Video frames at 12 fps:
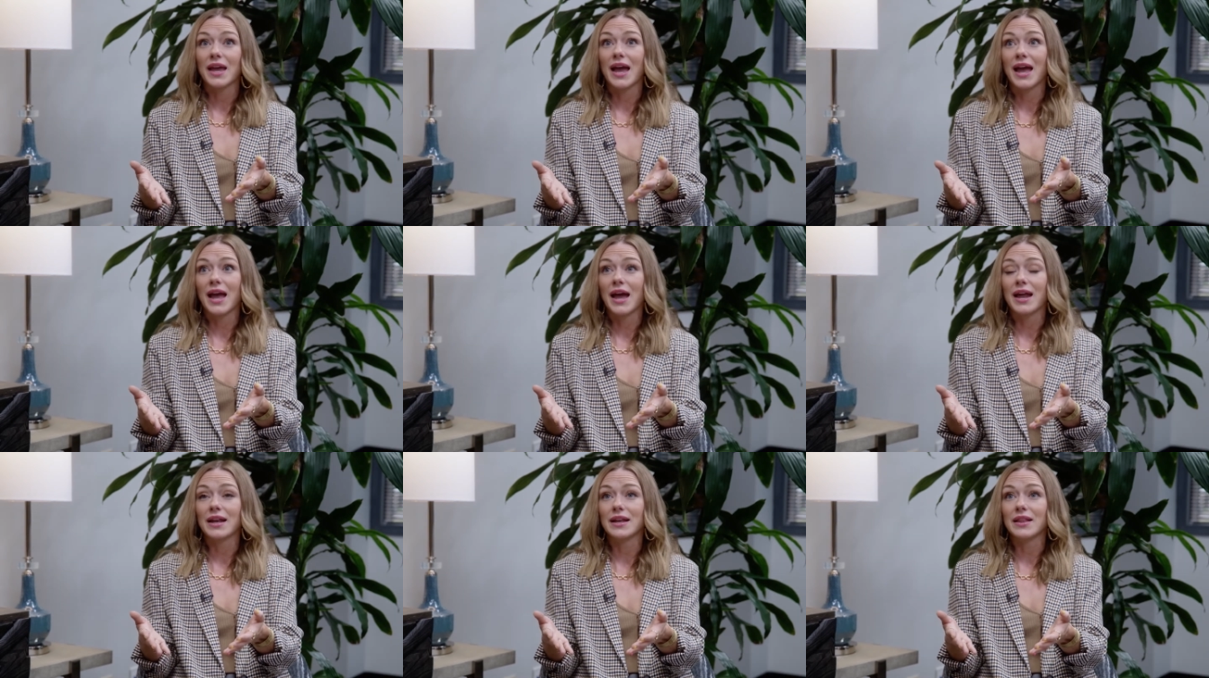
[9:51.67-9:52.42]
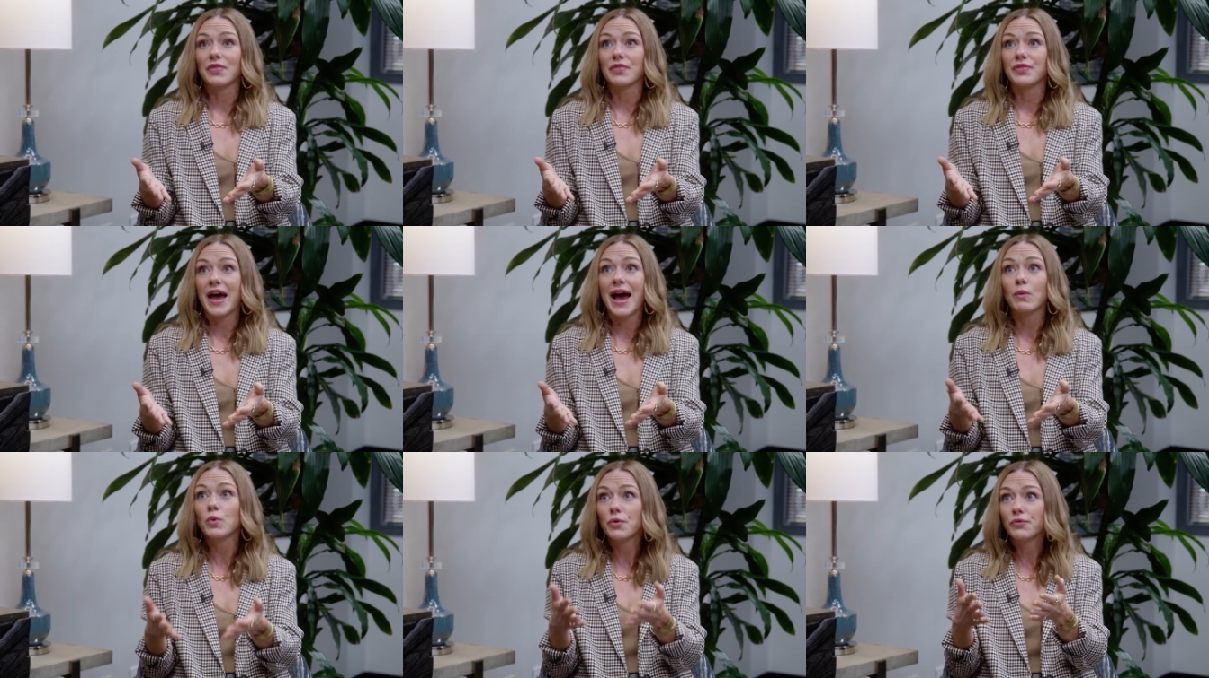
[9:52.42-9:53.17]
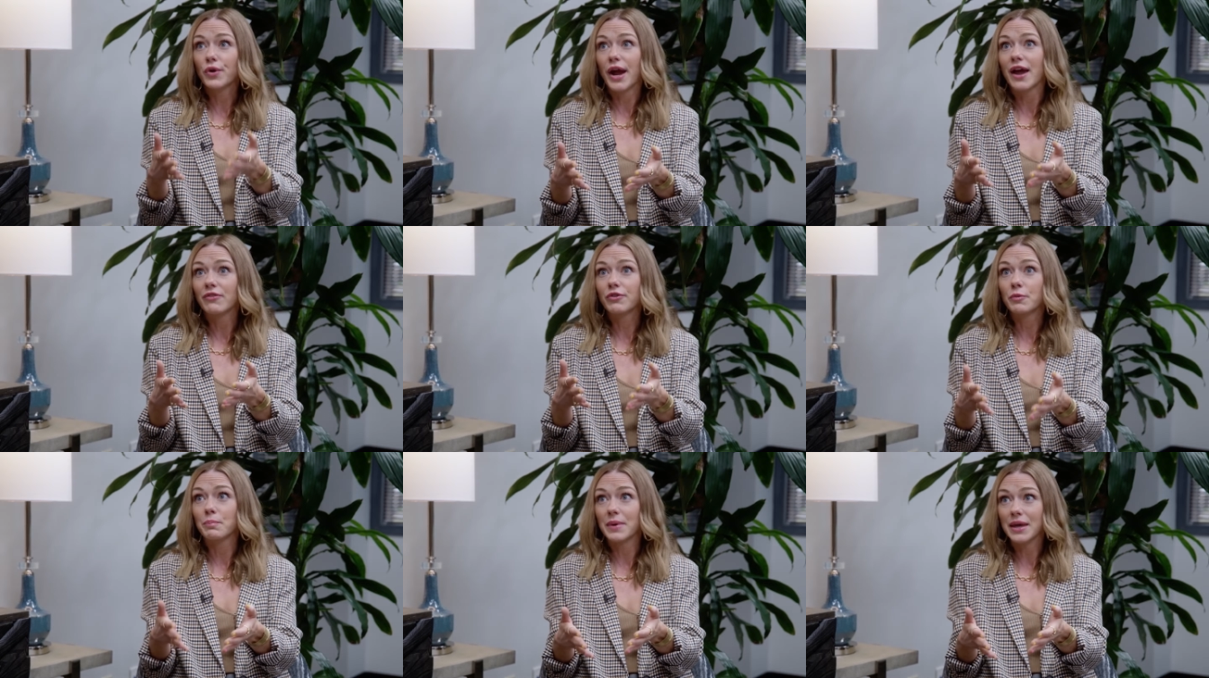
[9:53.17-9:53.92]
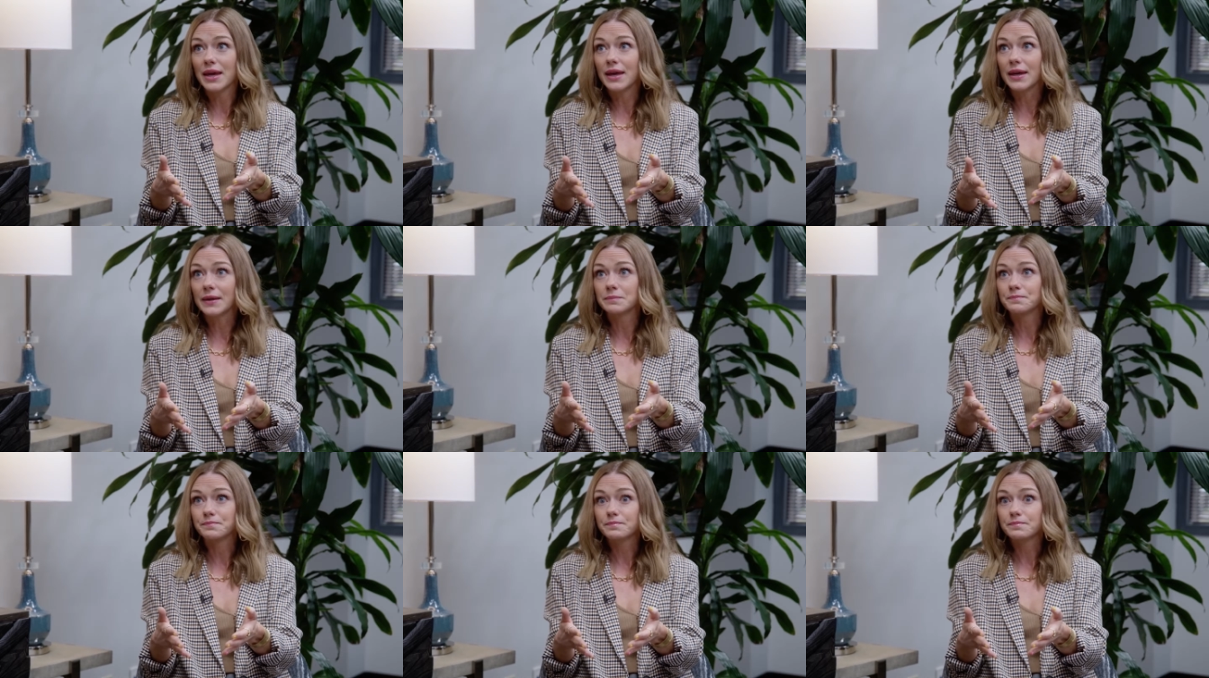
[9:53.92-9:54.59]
And that will forever be